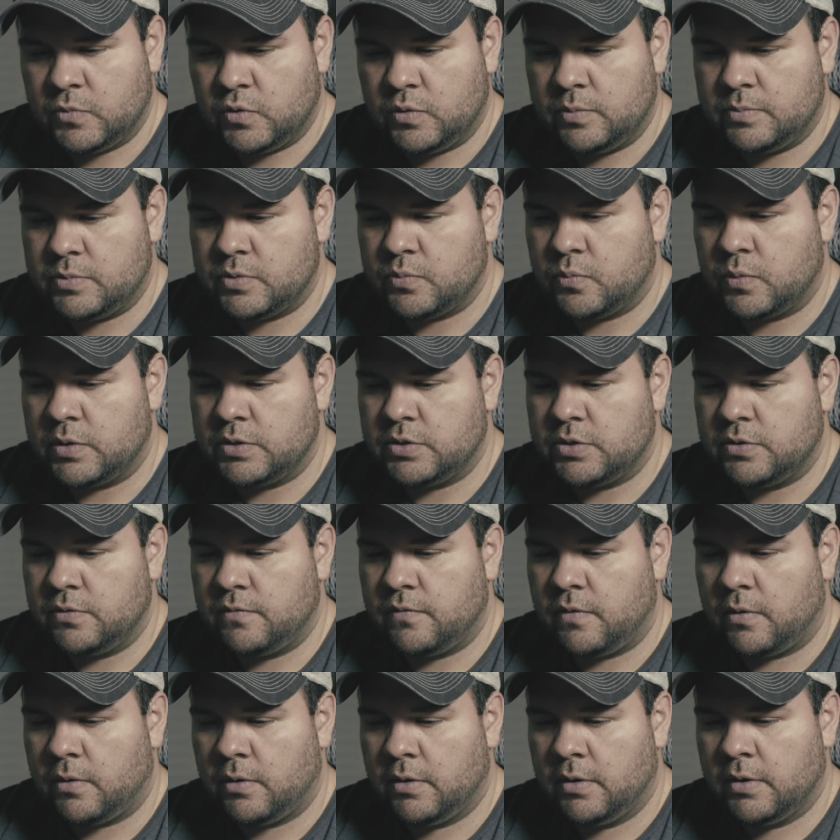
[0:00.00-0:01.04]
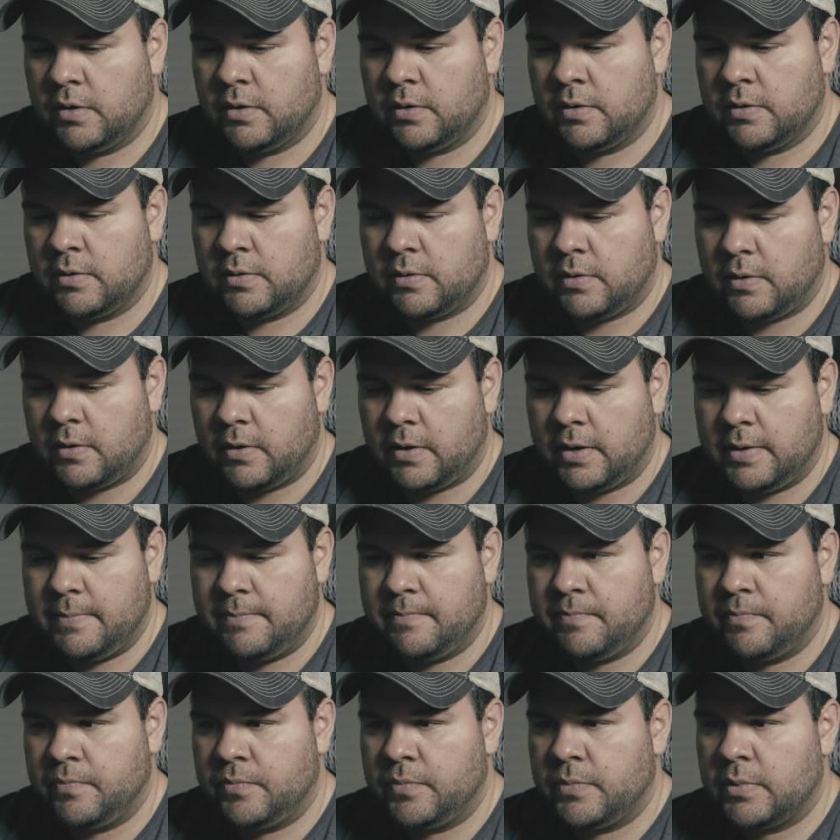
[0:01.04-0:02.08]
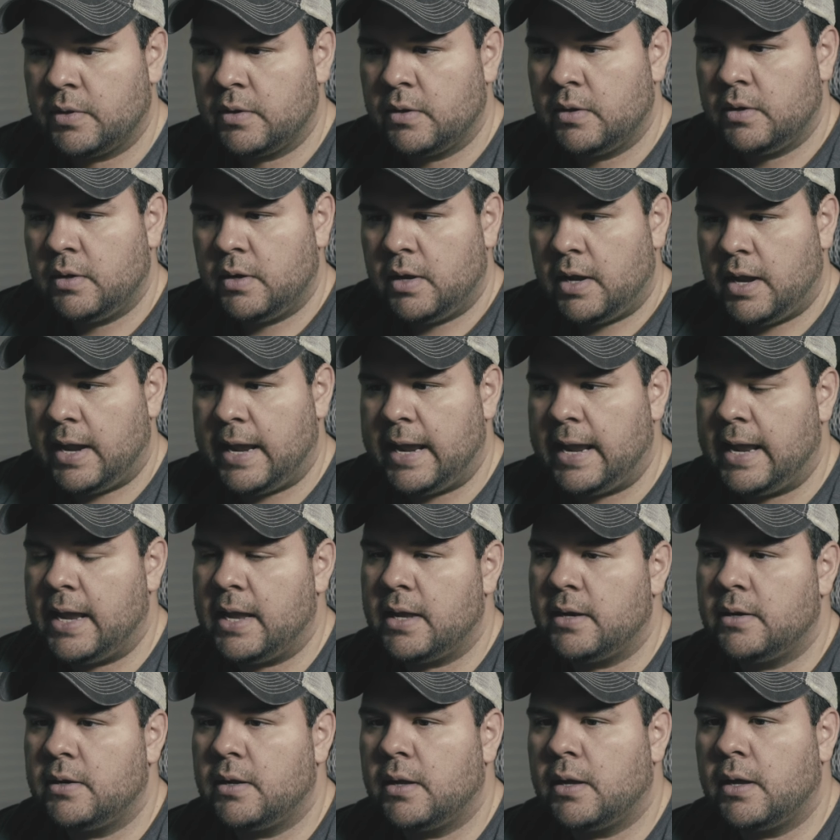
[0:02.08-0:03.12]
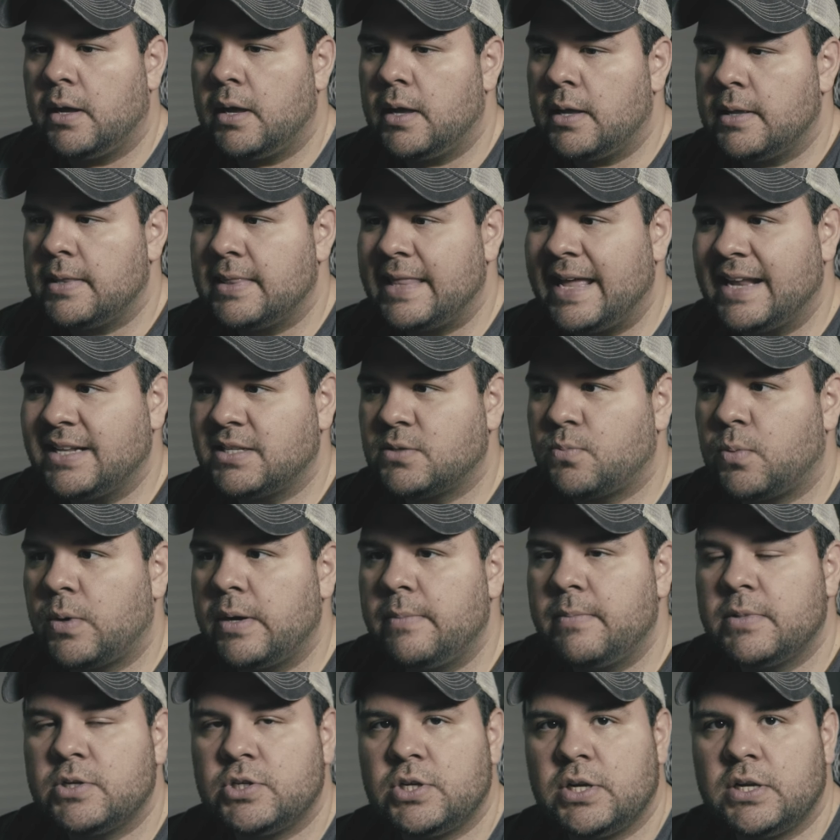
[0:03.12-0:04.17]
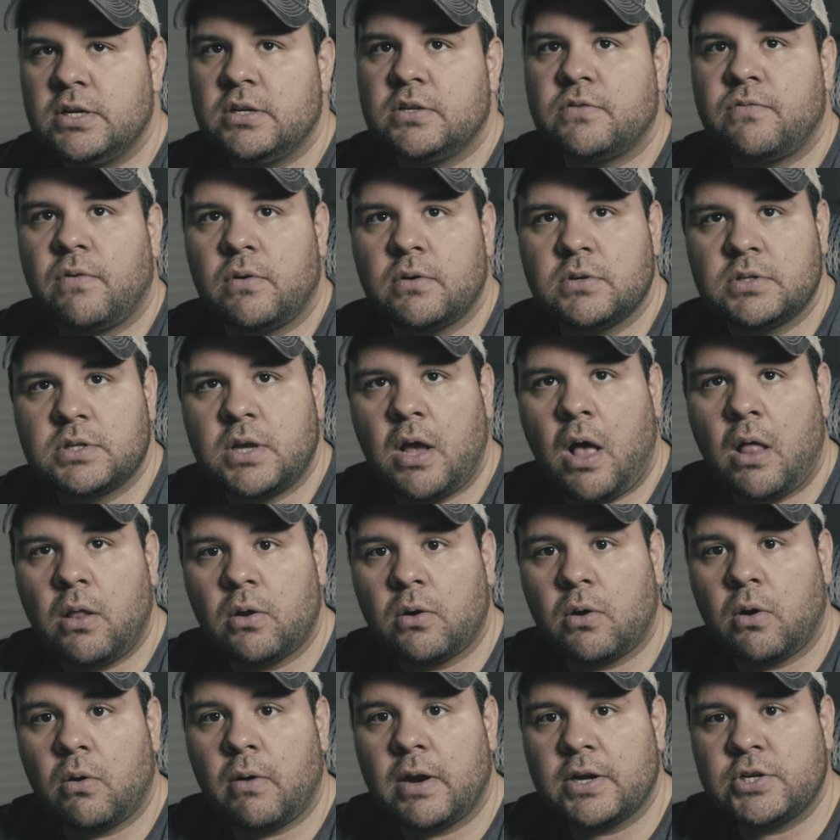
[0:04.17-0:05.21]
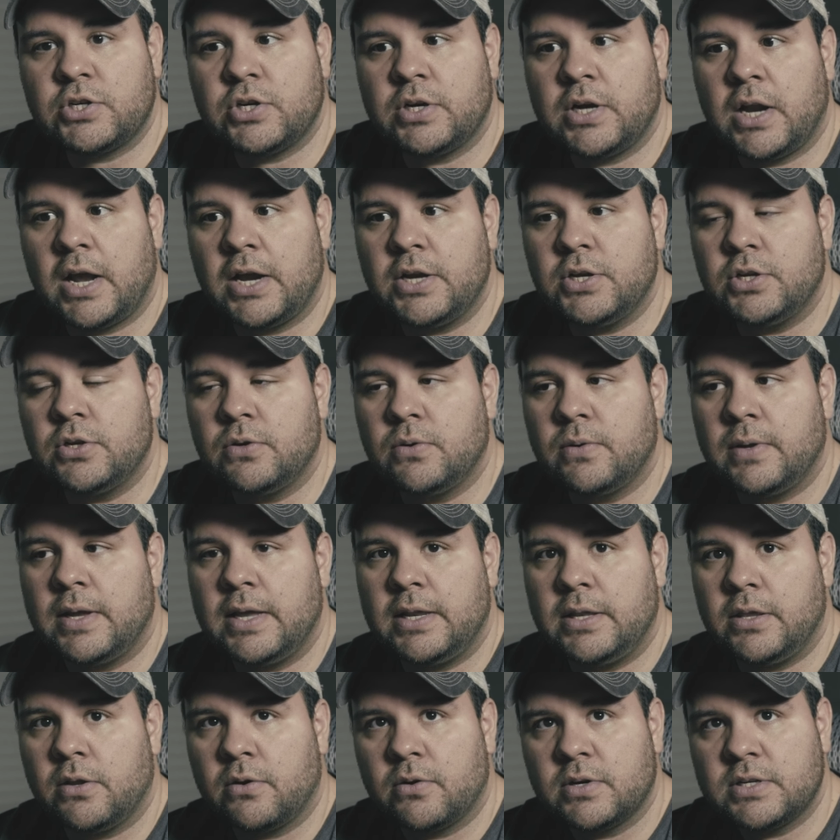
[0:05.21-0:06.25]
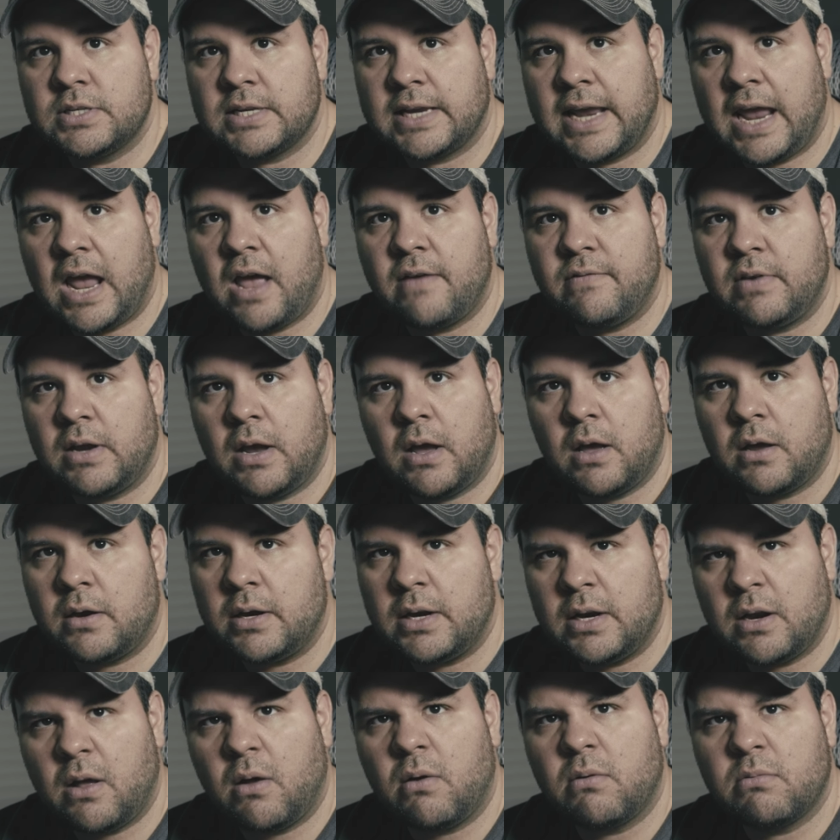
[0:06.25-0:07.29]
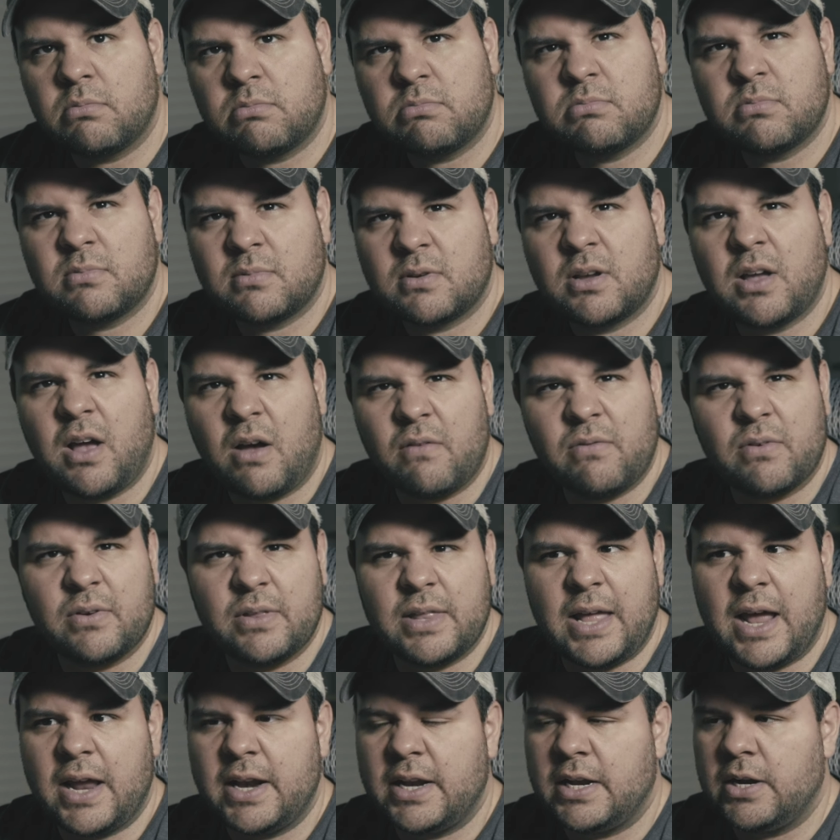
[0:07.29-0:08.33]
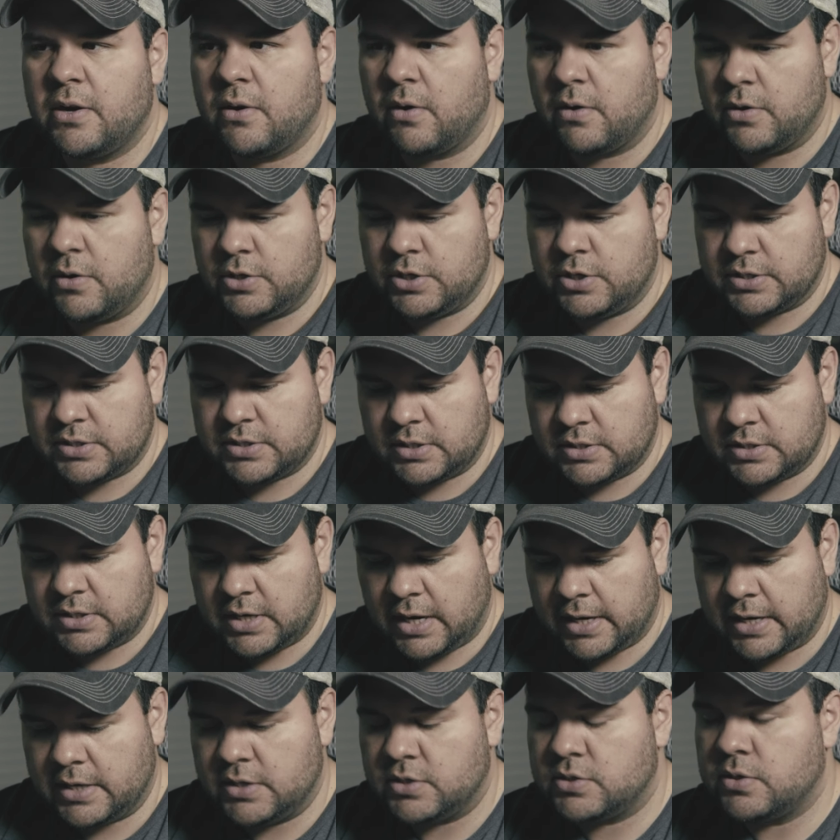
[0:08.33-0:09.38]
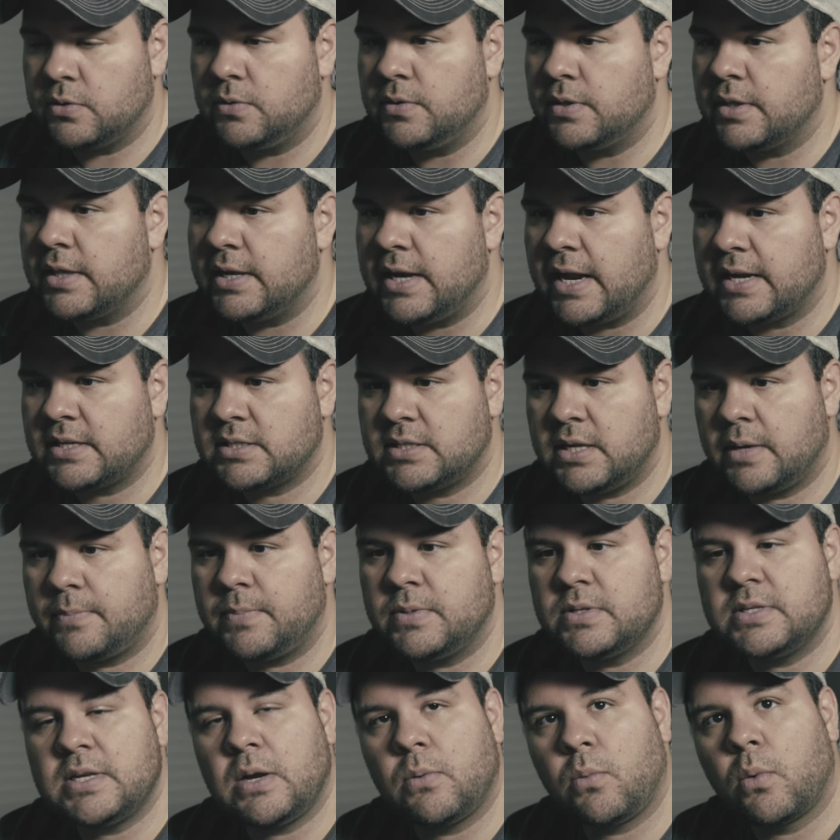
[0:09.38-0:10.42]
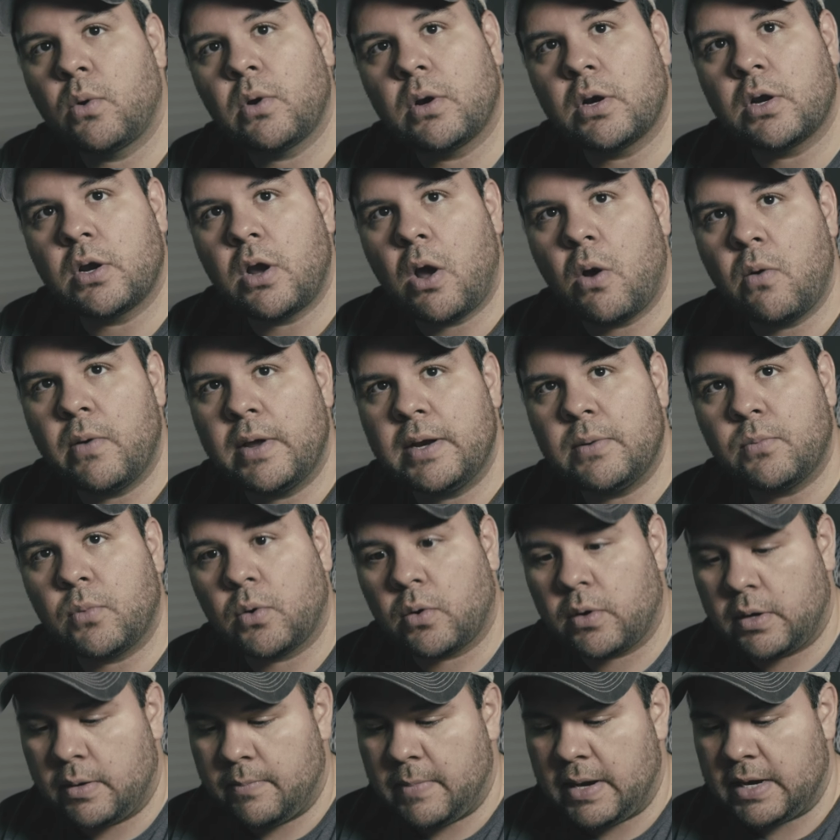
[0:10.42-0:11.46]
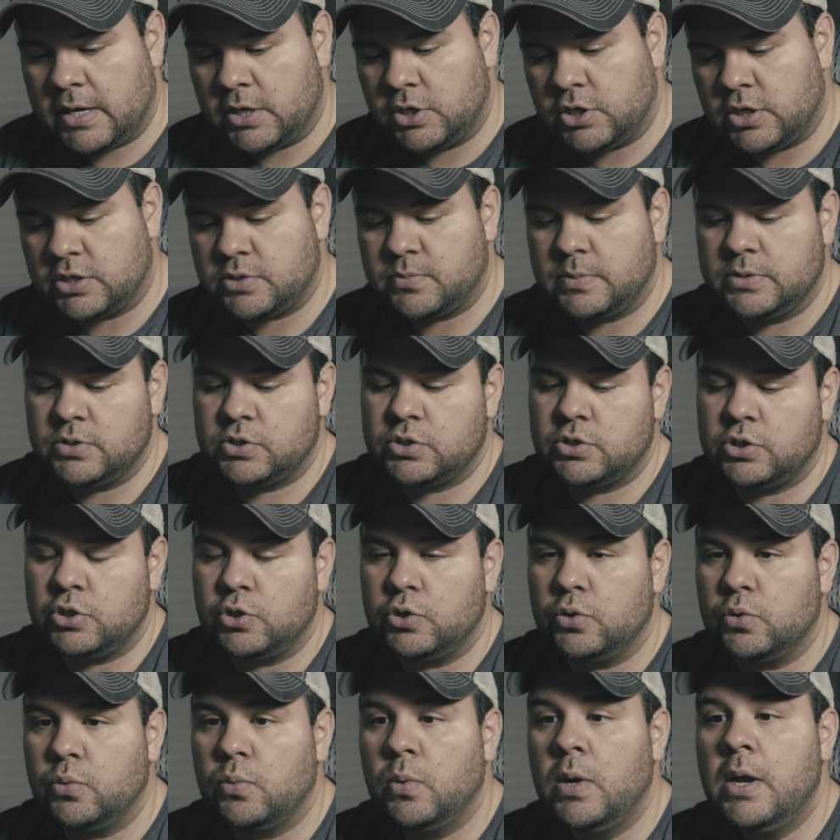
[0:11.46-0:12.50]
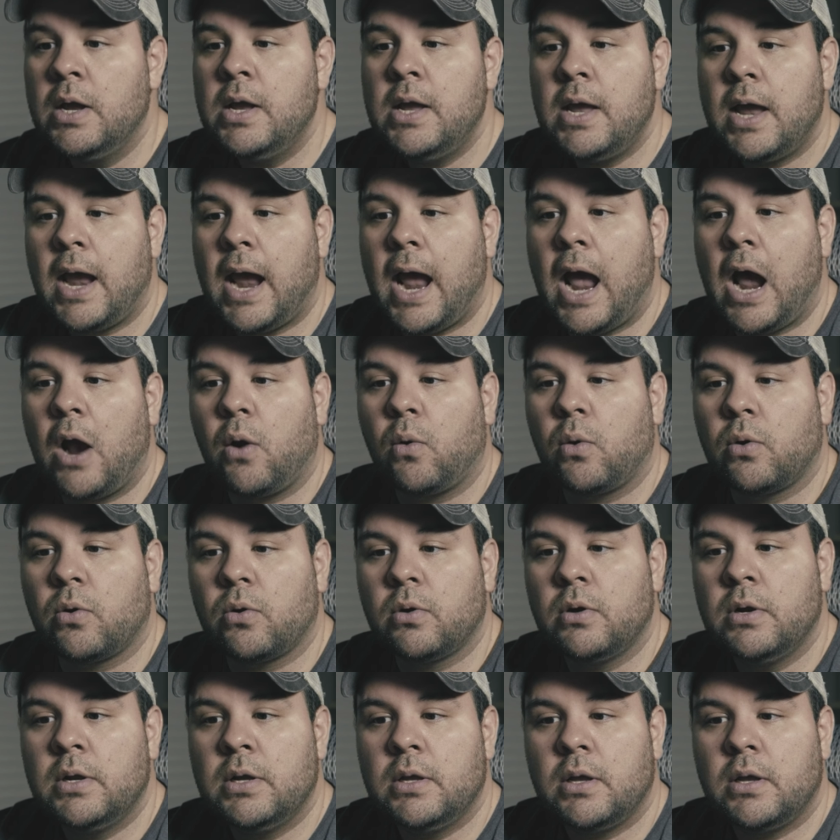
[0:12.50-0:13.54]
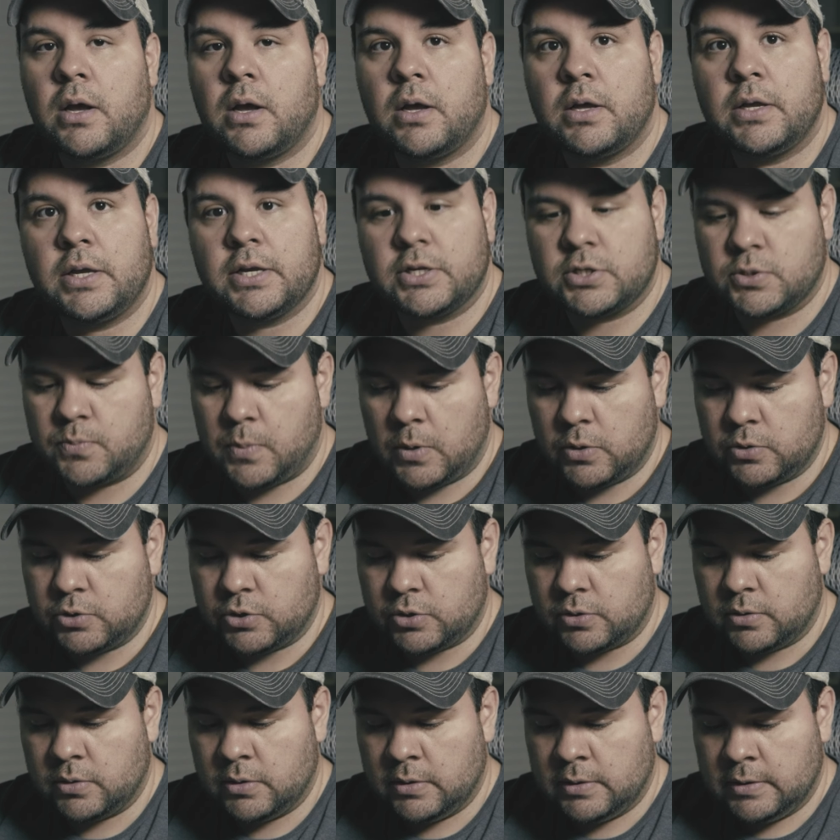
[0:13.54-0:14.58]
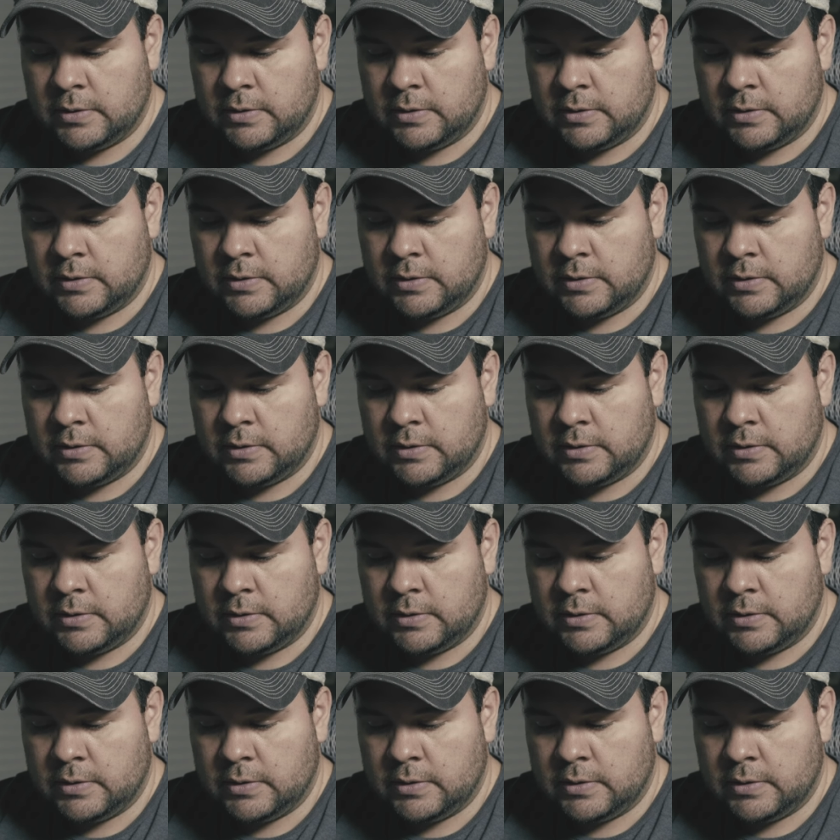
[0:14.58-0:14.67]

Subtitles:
Oops, went too far. All right. And that's pretty much it as far as color correction I do. And there is a caveat, and I'll cover that here in just a second. So the next step is that we're going to go in and we're going to make adjustments to our exposure.